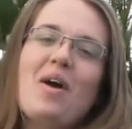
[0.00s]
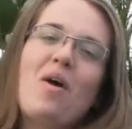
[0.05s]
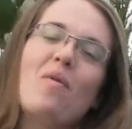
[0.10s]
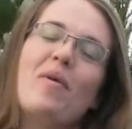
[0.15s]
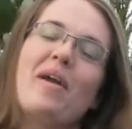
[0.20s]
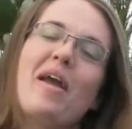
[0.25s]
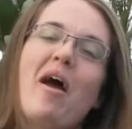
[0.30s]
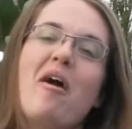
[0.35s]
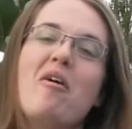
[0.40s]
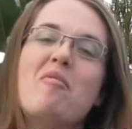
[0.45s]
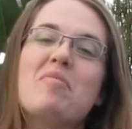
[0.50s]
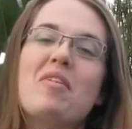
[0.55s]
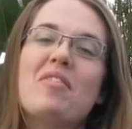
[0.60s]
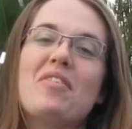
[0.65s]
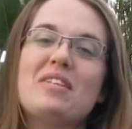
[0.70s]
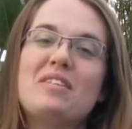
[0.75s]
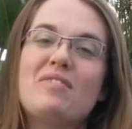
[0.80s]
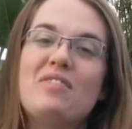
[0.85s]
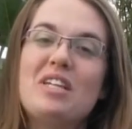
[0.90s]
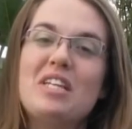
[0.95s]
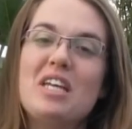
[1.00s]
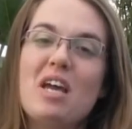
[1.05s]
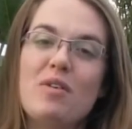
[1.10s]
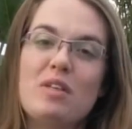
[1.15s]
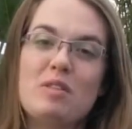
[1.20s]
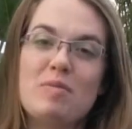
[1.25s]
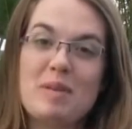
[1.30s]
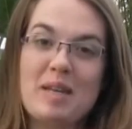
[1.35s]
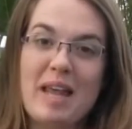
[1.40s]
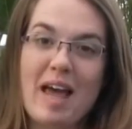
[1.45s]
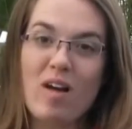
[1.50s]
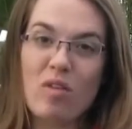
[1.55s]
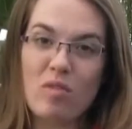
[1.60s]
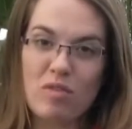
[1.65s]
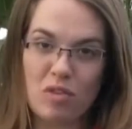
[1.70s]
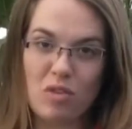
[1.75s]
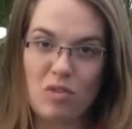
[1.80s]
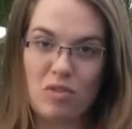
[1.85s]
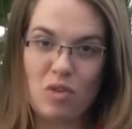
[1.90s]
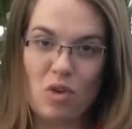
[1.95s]
We hope that this video has been
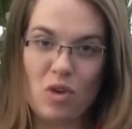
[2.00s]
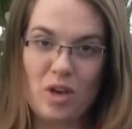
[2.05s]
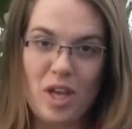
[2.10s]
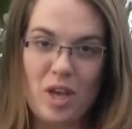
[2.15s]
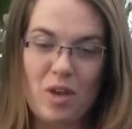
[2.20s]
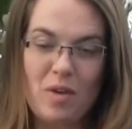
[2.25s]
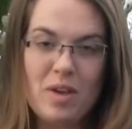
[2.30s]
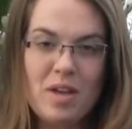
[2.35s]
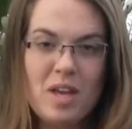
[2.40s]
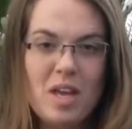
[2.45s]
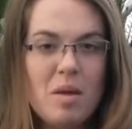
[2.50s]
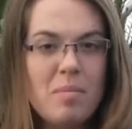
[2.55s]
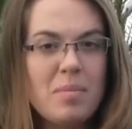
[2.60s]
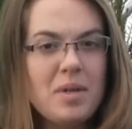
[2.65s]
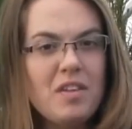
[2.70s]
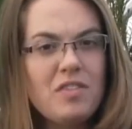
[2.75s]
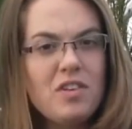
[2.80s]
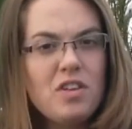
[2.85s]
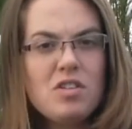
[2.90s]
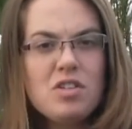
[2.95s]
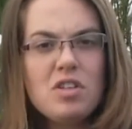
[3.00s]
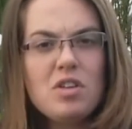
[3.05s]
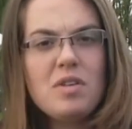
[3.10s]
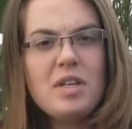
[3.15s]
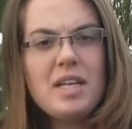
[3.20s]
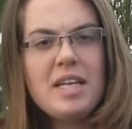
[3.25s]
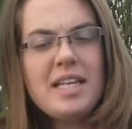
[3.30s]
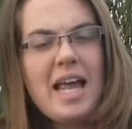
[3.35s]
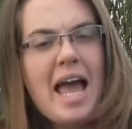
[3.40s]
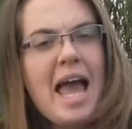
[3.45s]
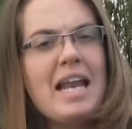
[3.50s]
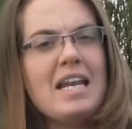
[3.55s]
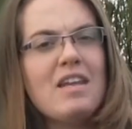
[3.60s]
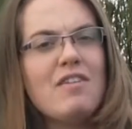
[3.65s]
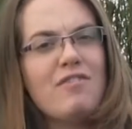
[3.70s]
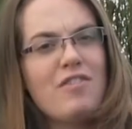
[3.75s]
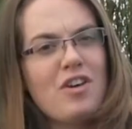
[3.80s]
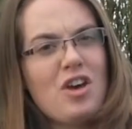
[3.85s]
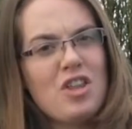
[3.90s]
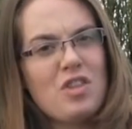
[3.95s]
helpful for you, but if you do need any
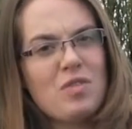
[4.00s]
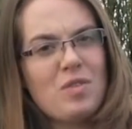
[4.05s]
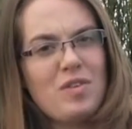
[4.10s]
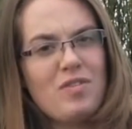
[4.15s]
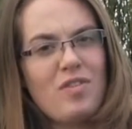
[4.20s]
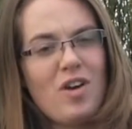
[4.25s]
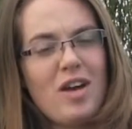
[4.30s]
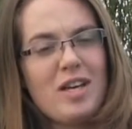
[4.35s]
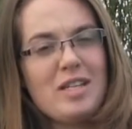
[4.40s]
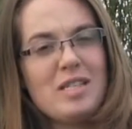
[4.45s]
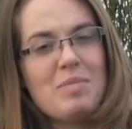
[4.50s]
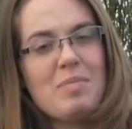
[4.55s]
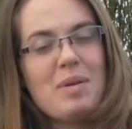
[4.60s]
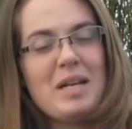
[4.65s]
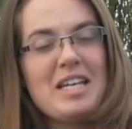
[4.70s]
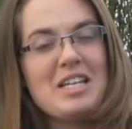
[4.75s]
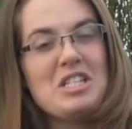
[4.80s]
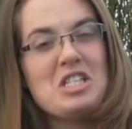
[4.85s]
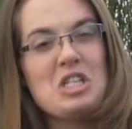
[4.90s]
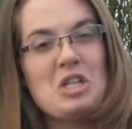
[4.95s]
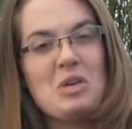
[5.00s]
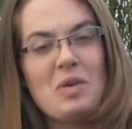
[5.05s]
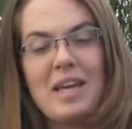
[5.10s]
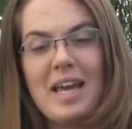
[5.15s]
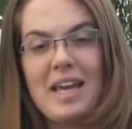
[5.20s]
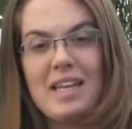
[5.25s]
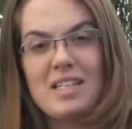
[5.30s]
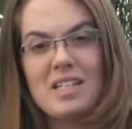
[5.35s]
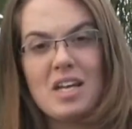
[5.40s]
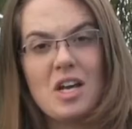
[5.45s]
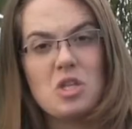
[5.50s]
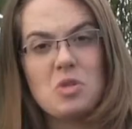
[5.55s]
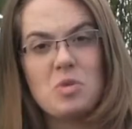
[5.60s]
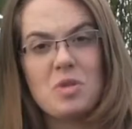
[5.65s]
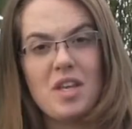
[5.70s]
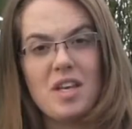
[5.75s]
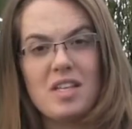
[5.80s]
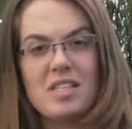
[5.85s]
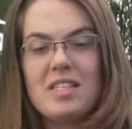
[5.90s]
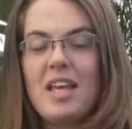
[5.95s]
further advice, please do get in touch with
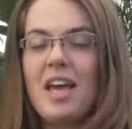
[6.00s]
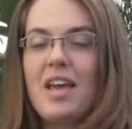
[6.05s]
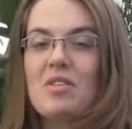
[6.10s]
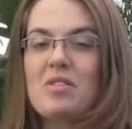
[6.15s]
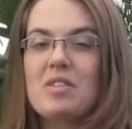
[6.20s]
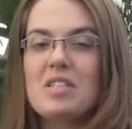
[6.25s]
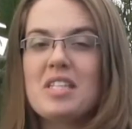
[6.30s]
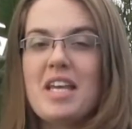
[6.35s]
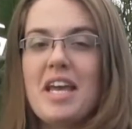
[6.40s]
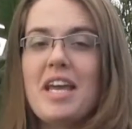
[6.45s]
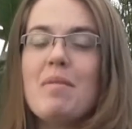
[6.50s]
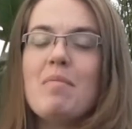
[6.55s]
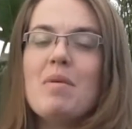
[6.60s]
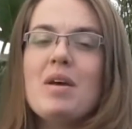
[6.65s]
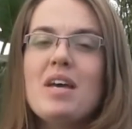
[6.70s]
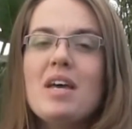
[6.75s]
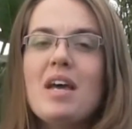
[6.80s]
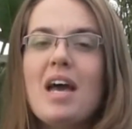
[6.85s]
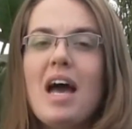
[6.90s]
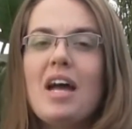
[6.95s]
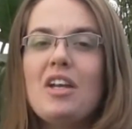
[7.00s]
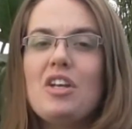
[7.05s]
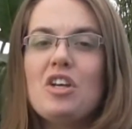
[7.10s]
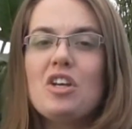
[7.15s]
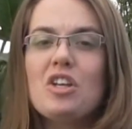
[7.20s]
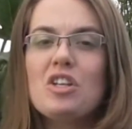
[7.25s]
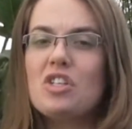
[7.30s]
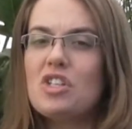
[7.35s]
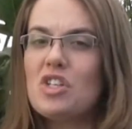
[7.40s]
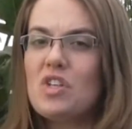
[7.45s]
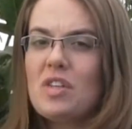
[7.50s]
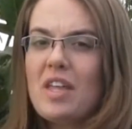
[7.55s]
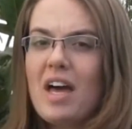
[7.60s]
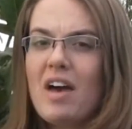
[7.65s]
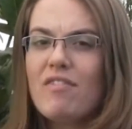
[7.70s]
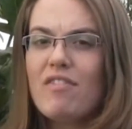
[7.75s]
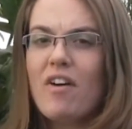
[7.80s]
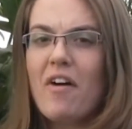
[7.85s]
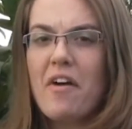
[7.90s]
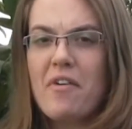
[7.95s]
our sales team, and you can do that
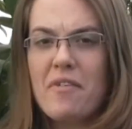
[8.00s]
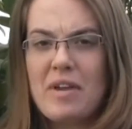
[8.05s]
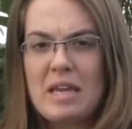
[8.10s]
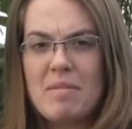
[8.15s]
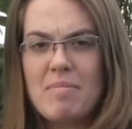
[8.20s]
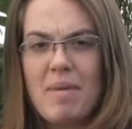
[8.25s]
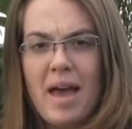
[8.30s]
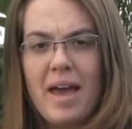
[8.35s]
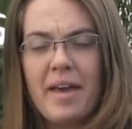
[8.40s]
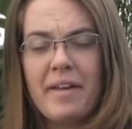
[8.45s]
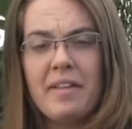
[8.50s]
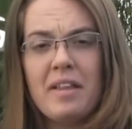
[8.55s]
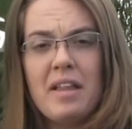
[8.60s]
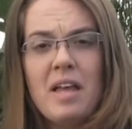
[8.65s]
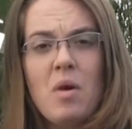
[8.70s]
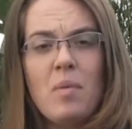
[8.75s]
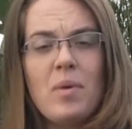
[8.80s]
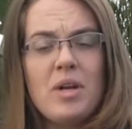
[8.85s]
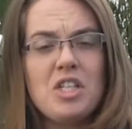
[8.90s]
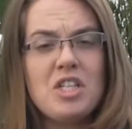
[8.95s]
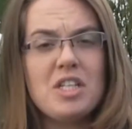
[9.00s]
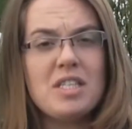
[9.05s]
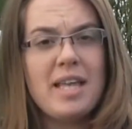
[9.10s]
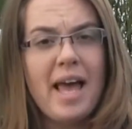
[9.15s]
via email, which is